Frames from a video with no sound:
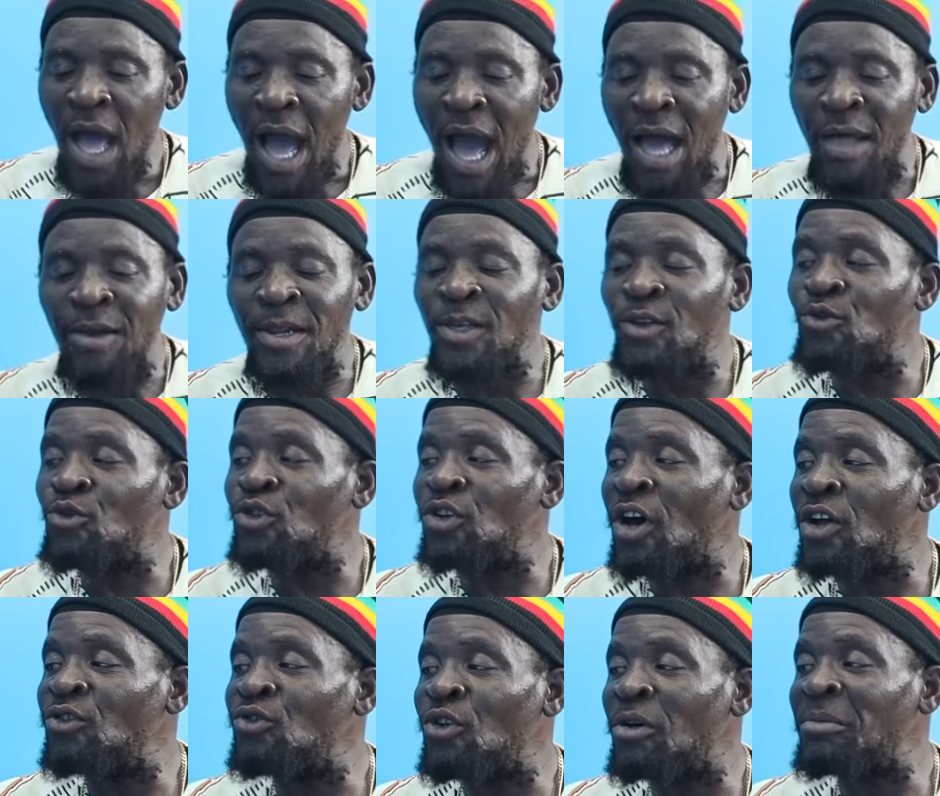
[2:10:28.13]
And the youth
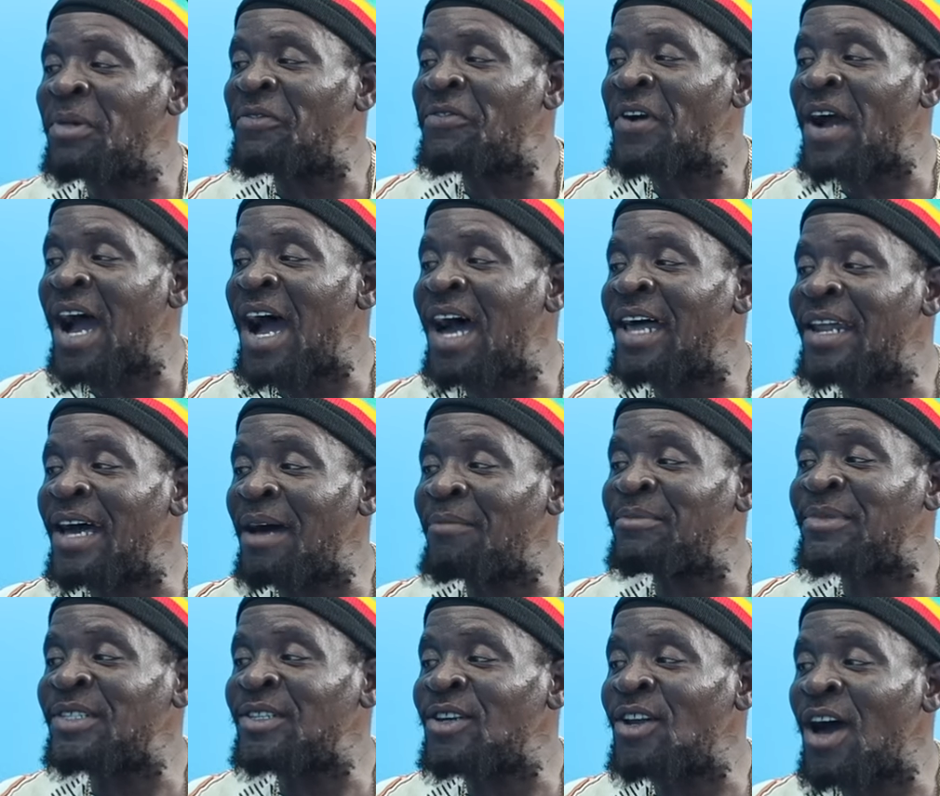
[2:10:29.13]
don't know me from
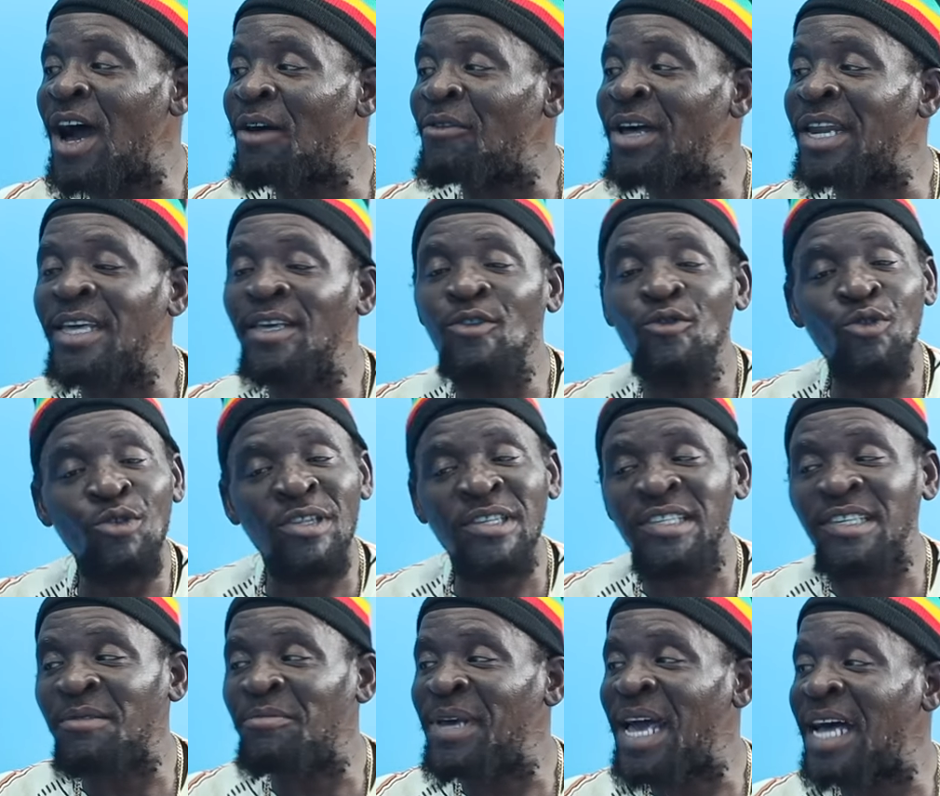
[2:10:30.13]
Adams, you know. When the youth
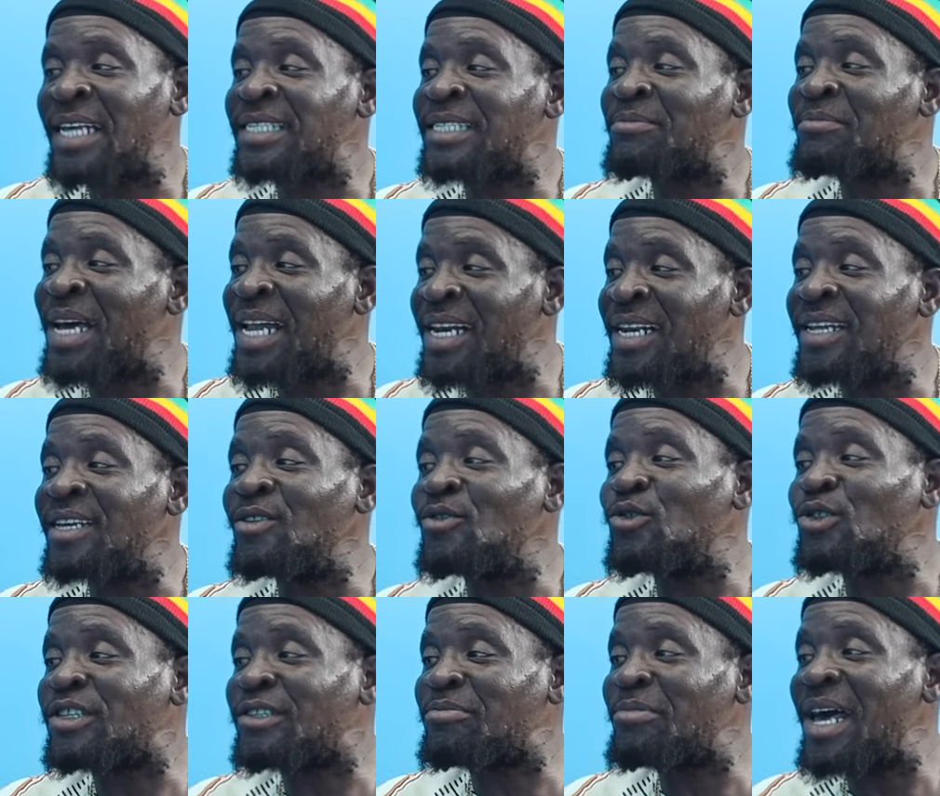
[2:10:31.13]
see me, I smell the
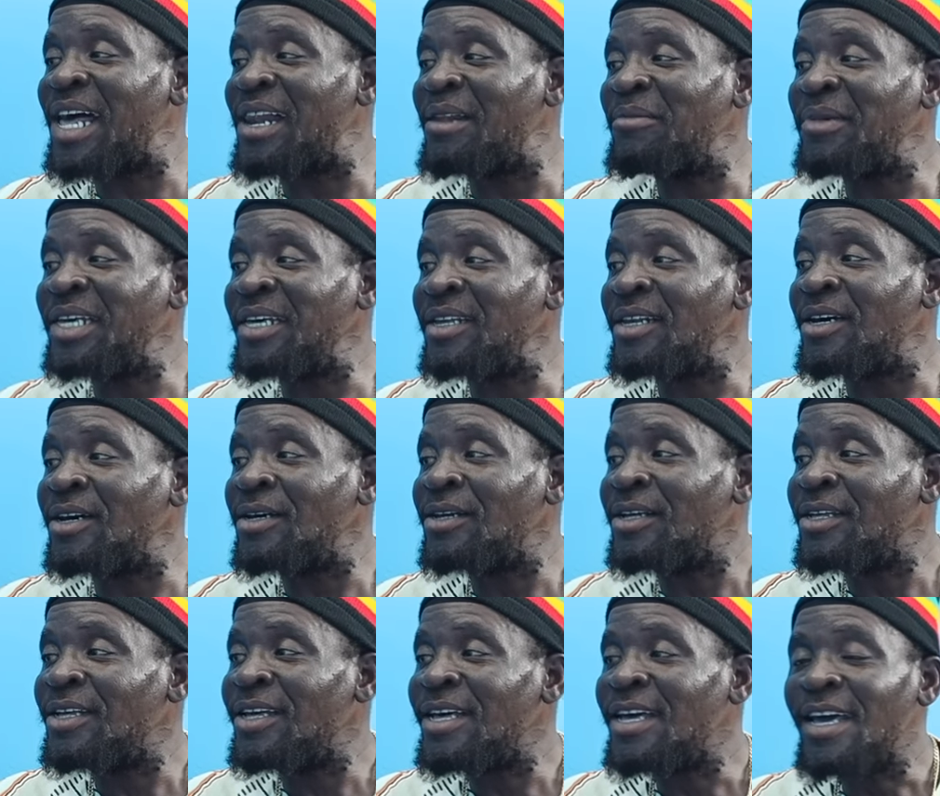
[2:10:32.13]
youth smell me, you know.
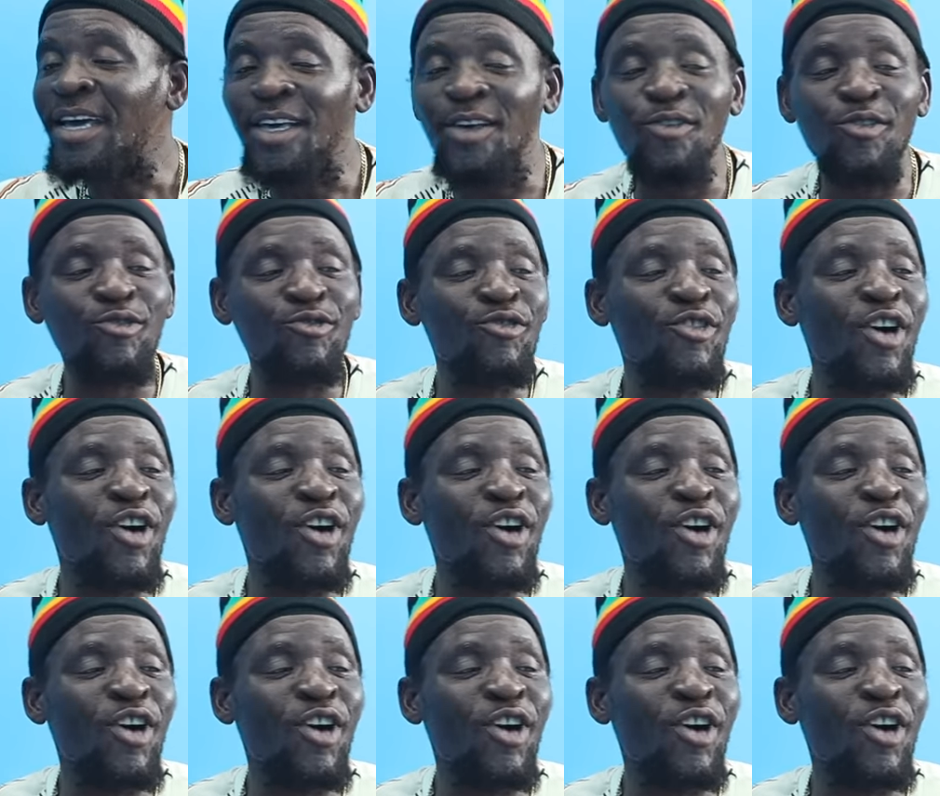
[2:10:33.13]
Youth